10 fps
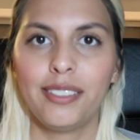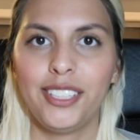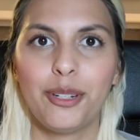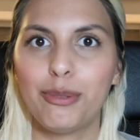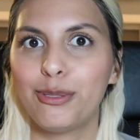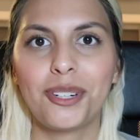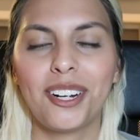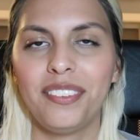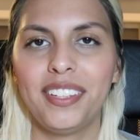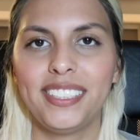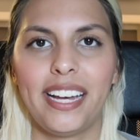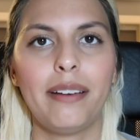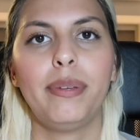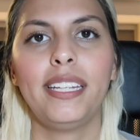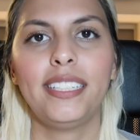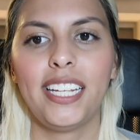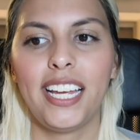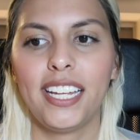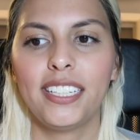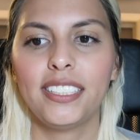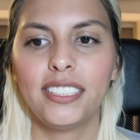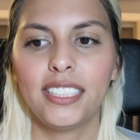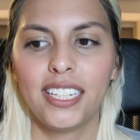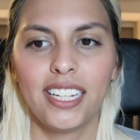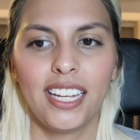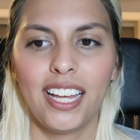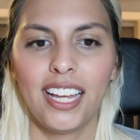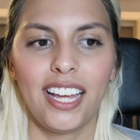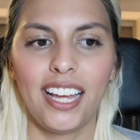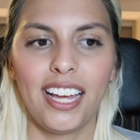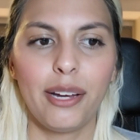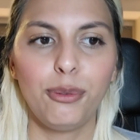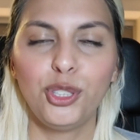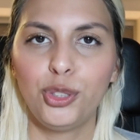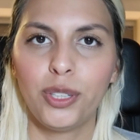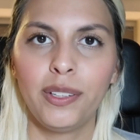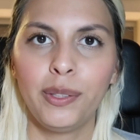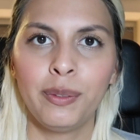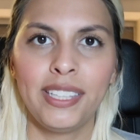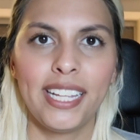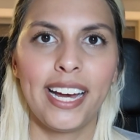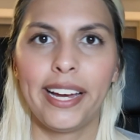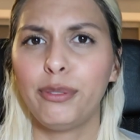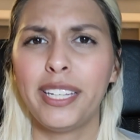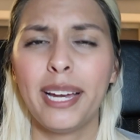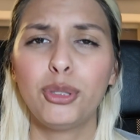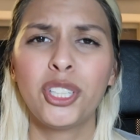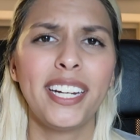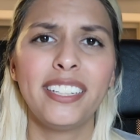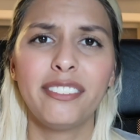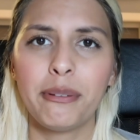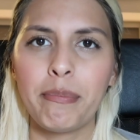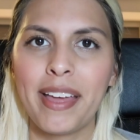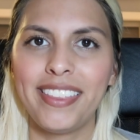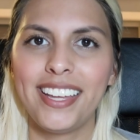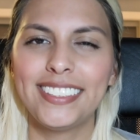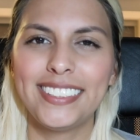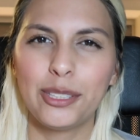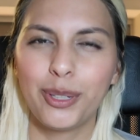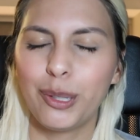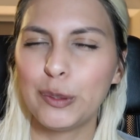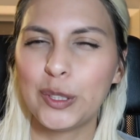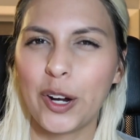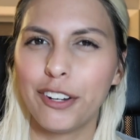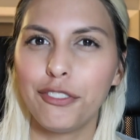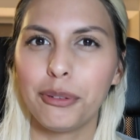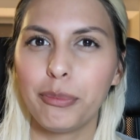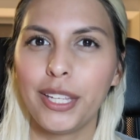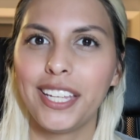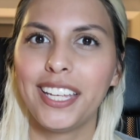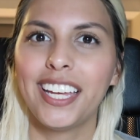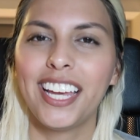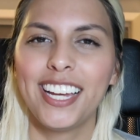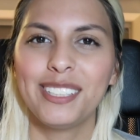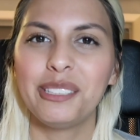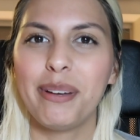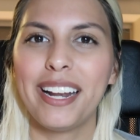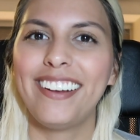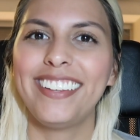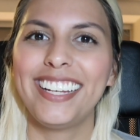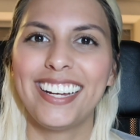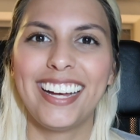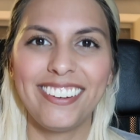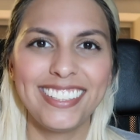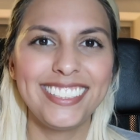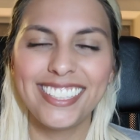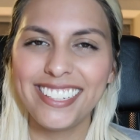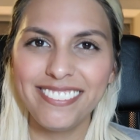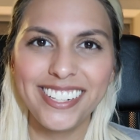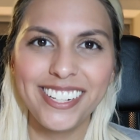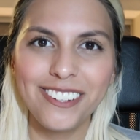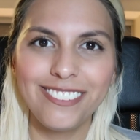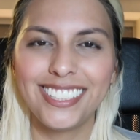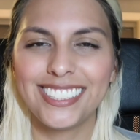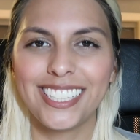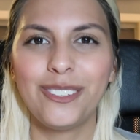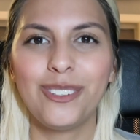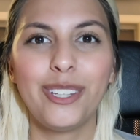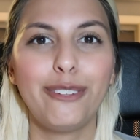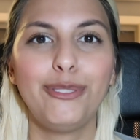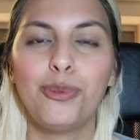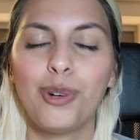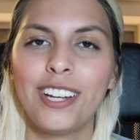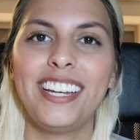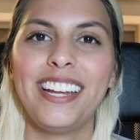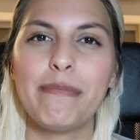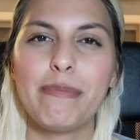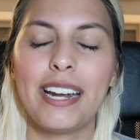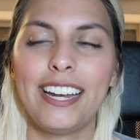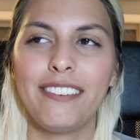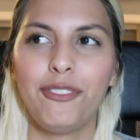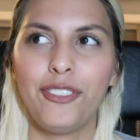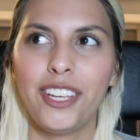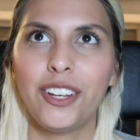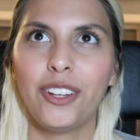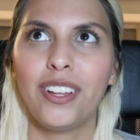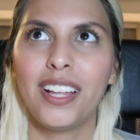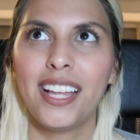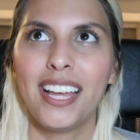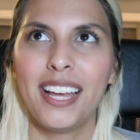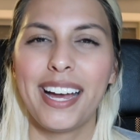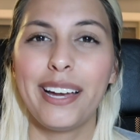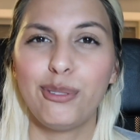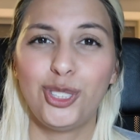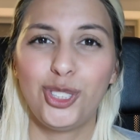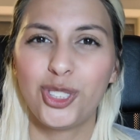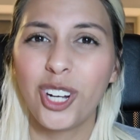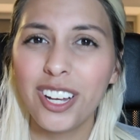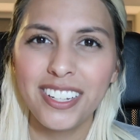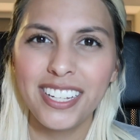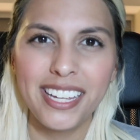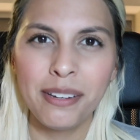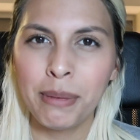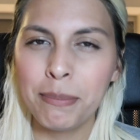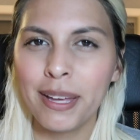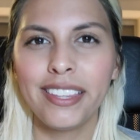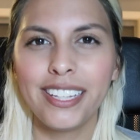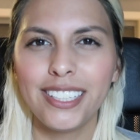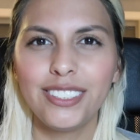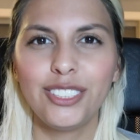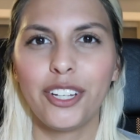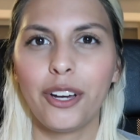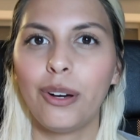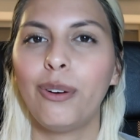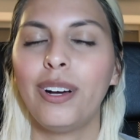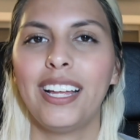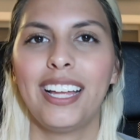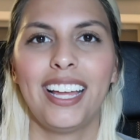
you know, before all of this happened, and I was struggling with that. I kept trying different methods. That's why it was hard for me to put out like a how I study video, because I know a lot of you wanted it, but I didn't feel I was strong in my methods, so